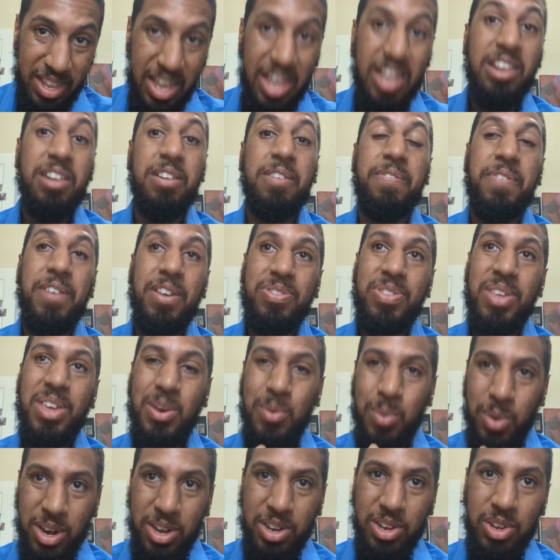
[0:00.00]
And the fifth thing you
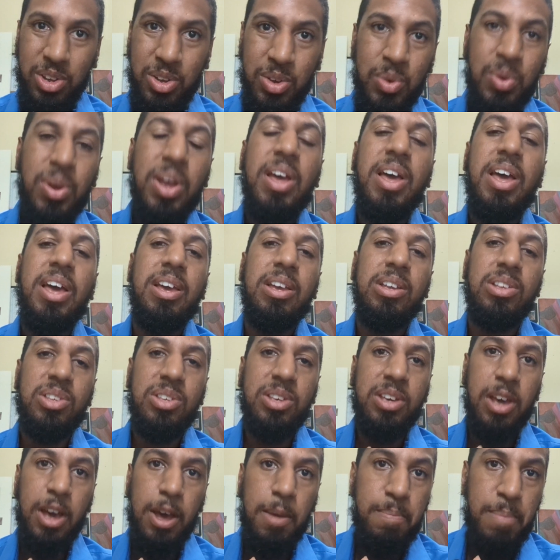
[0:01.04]
want to do is
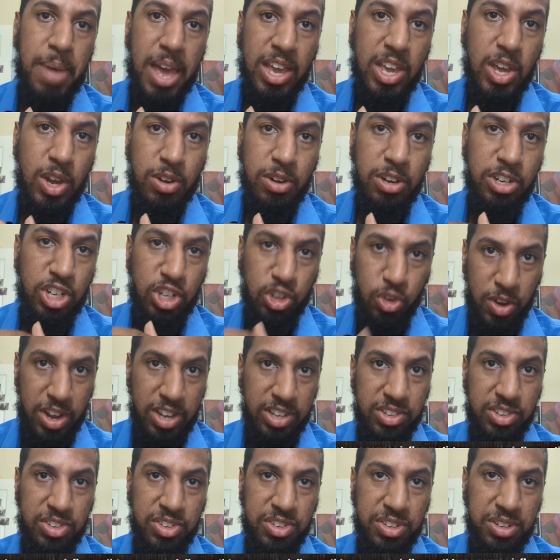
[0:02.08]
cut back on your
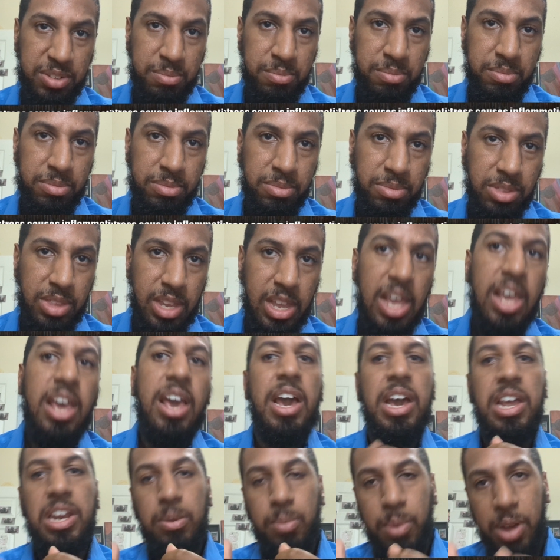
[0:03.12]
stress.
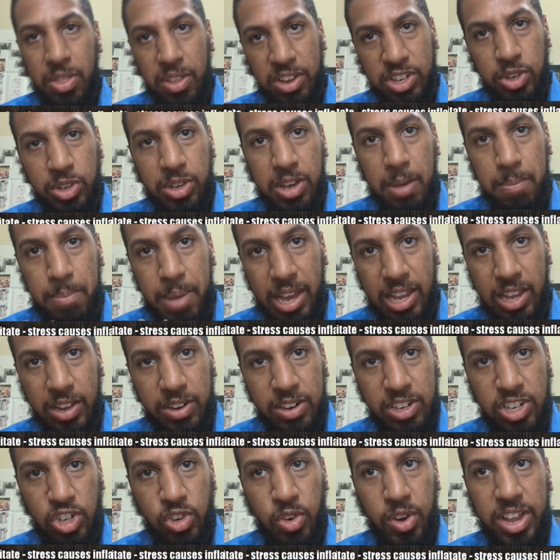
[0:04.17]
And the way that you cut back on
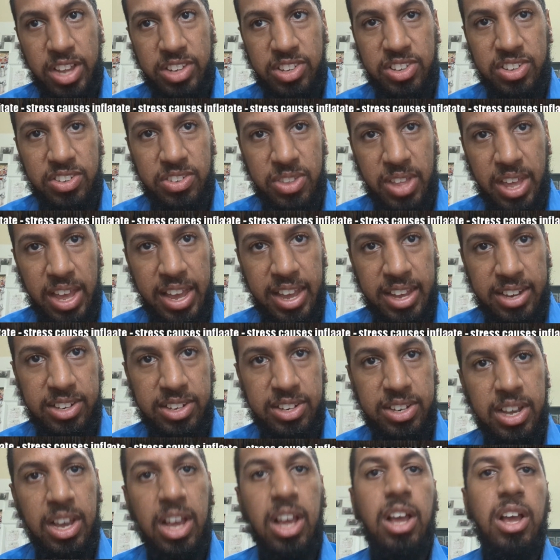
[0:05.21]
your stress is that
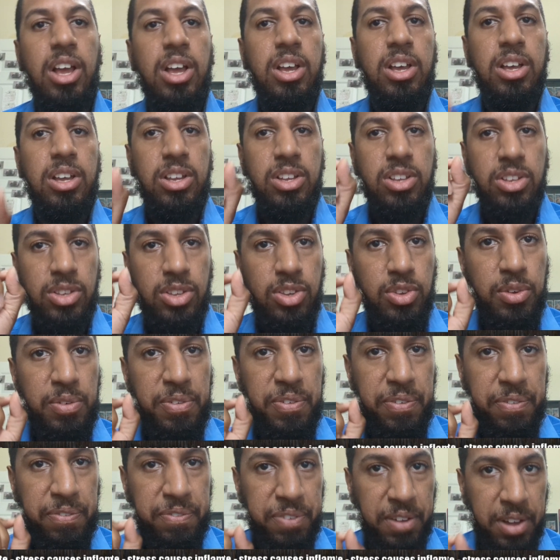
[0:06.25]
you
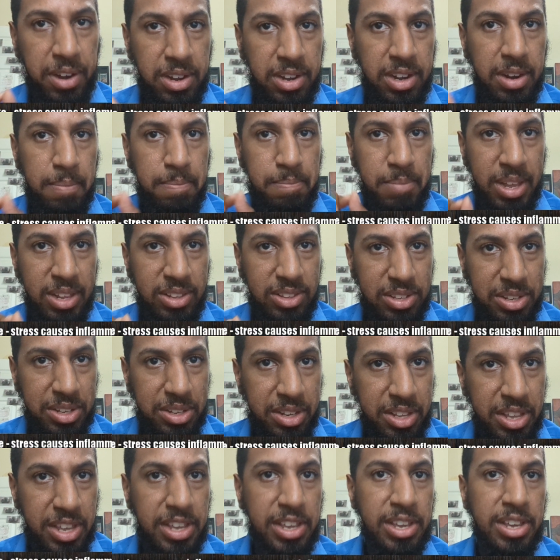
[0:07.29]

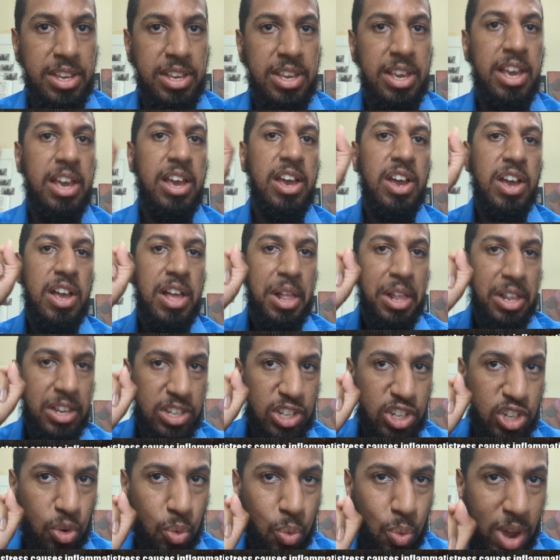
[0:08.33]
fundamentally
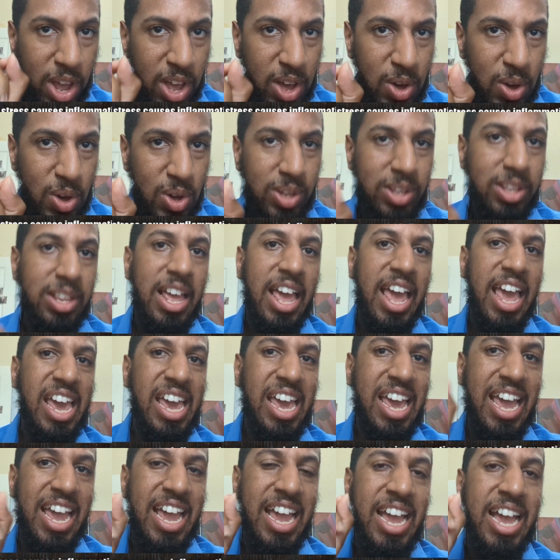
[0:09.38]
dwell
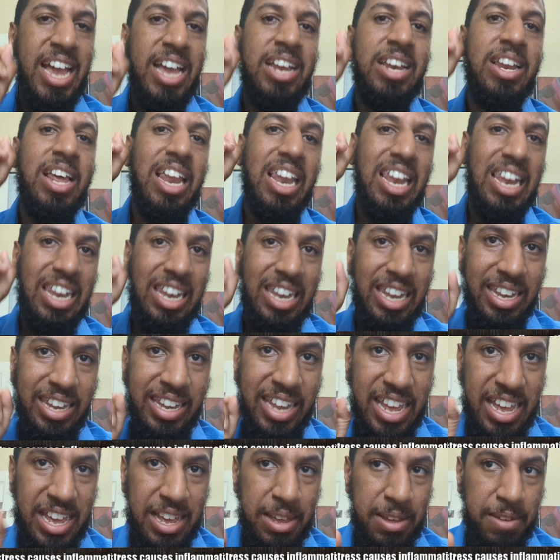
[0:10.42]
and
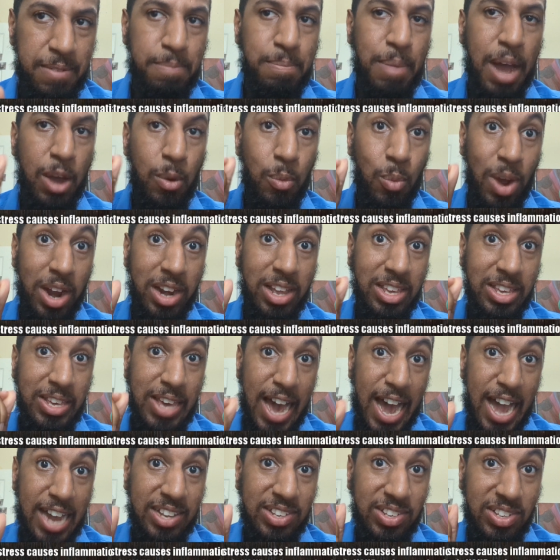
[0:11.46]
live by what
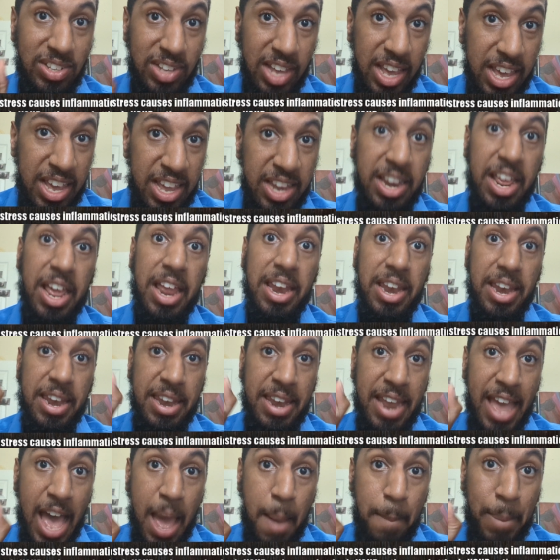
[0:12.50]
God said,
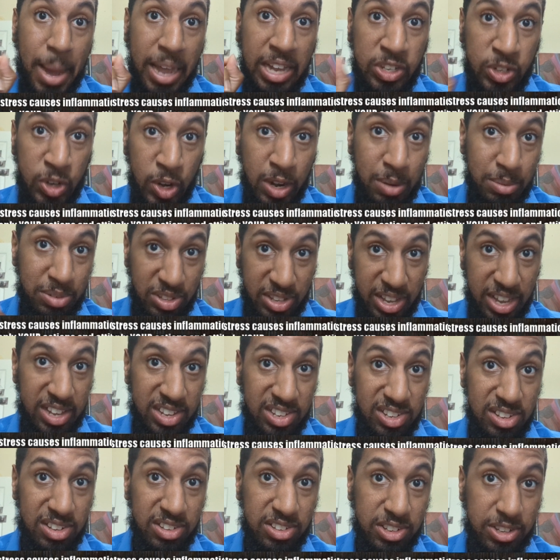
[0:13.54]
not by
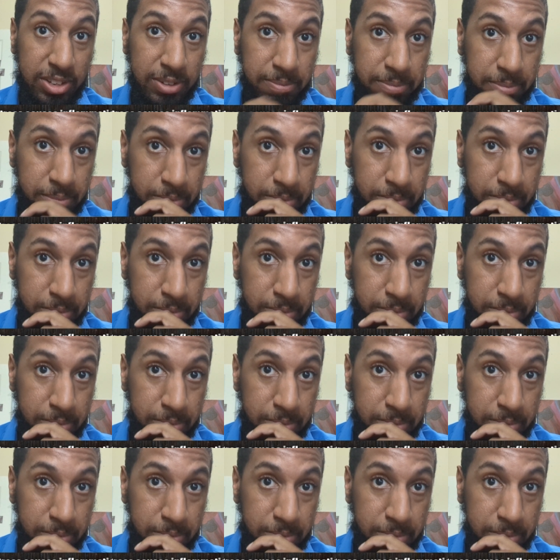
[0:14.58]
circumstances.